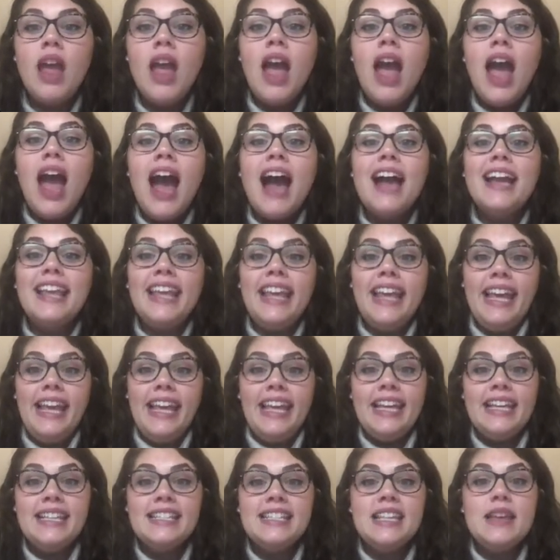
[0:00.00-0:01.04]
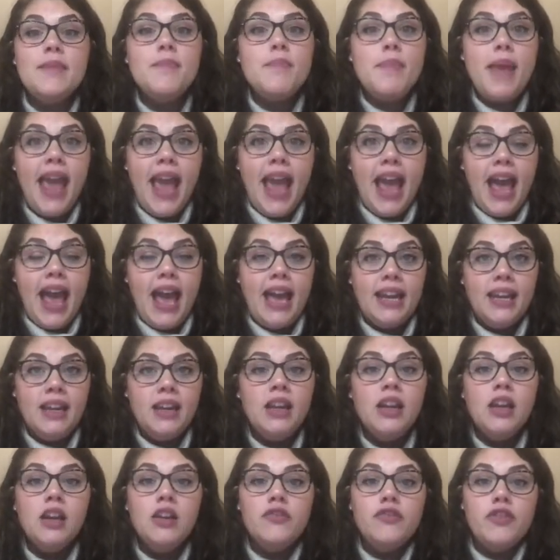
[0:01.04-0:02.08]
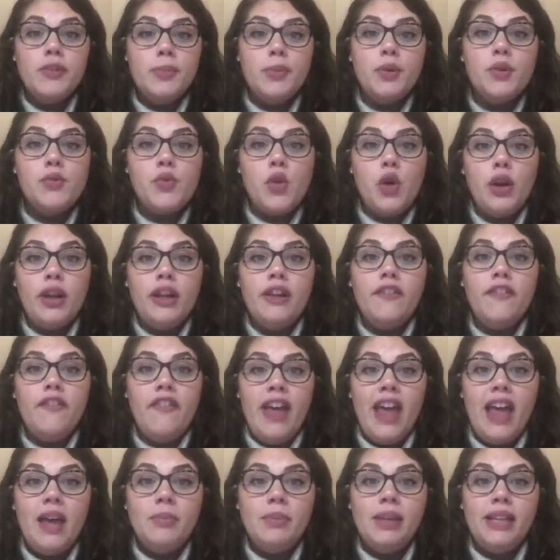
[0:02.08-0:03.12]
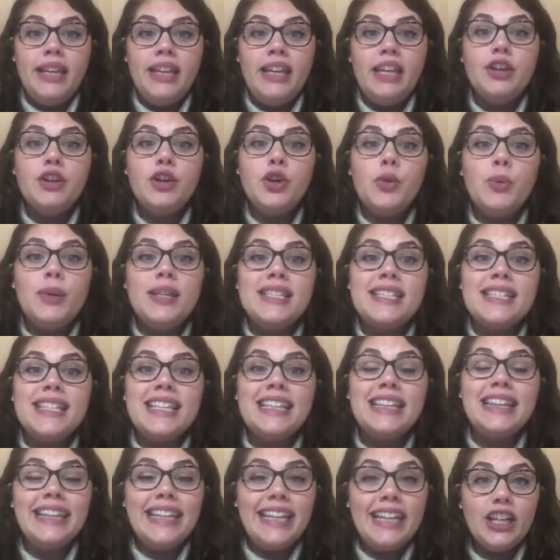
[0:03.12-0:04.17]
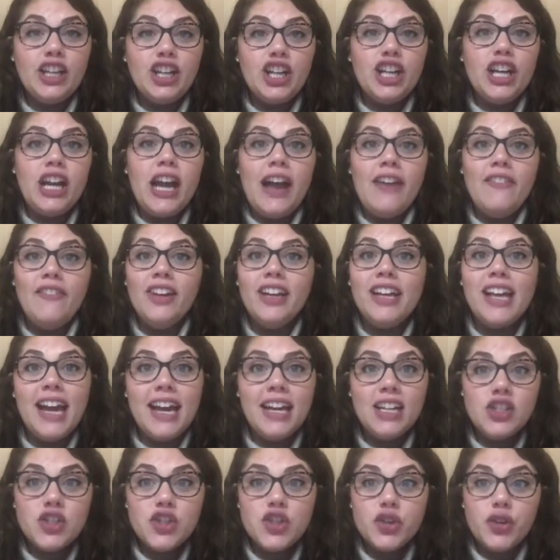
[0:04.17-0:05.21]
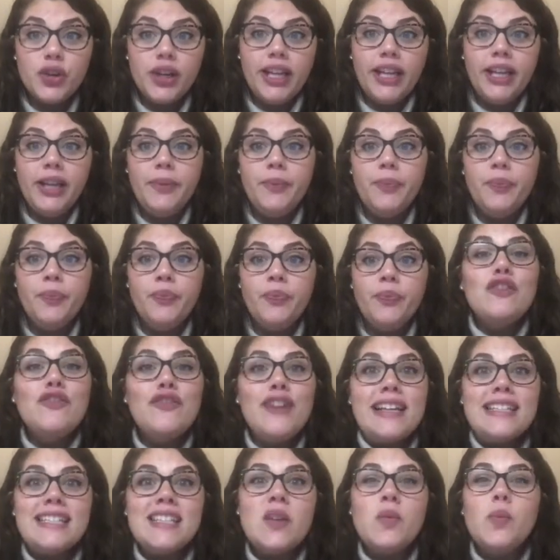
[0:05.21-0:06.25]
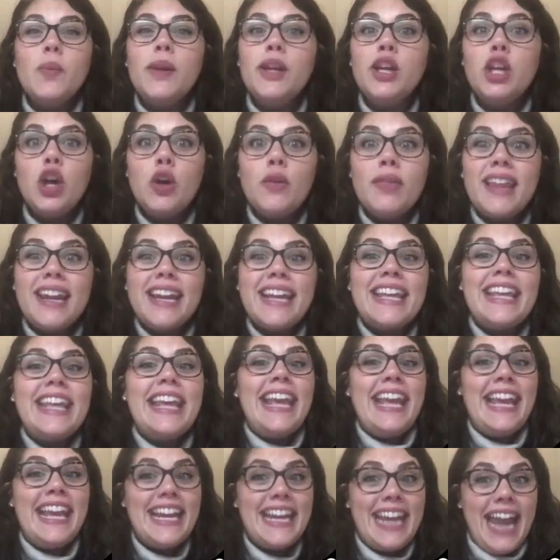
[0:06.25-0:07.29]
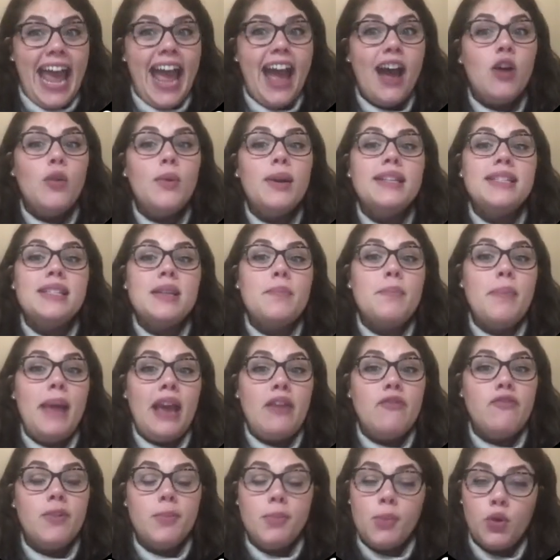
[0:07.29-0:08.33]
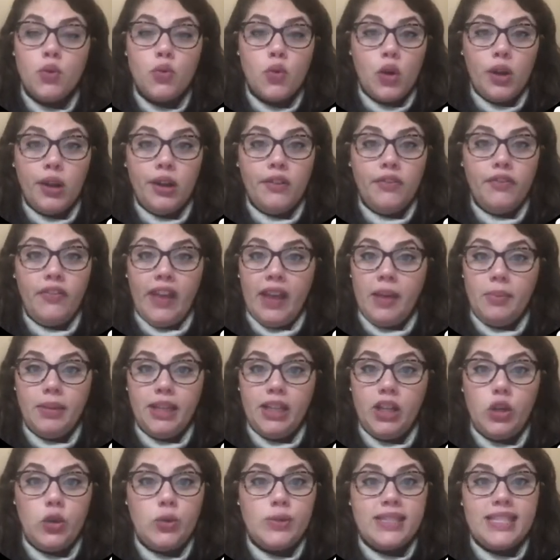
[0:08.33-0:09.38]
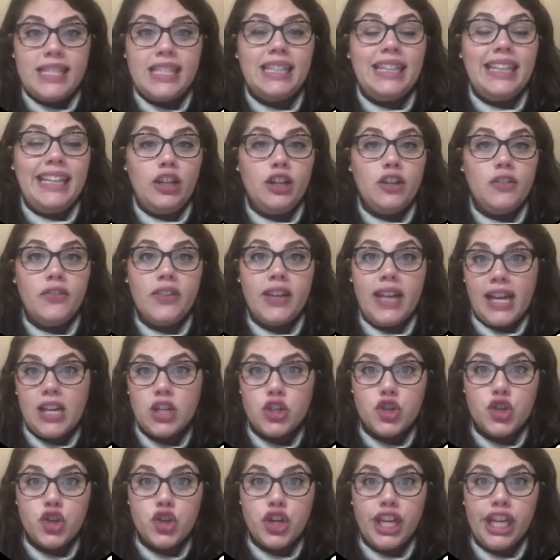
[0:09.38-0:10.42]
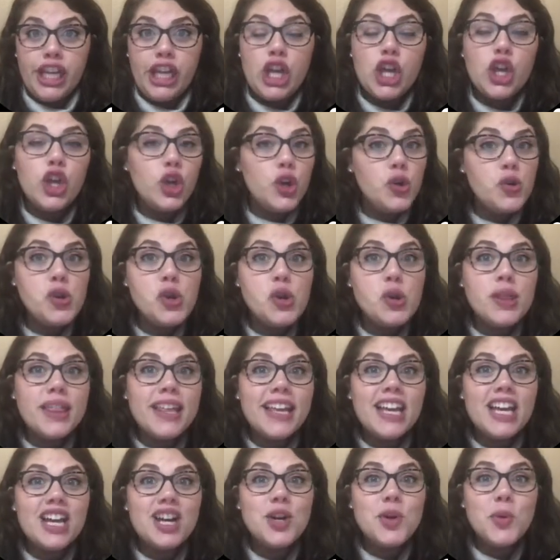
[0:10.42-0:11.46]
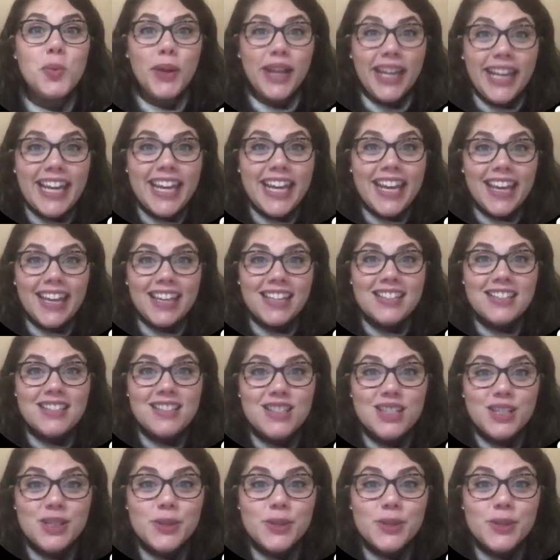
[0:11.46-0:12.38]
A king is a man from a royal family who is the leader of a country. Because if we know that a king now is a man from a royal family who is the leader of a country, who do you think a queen is?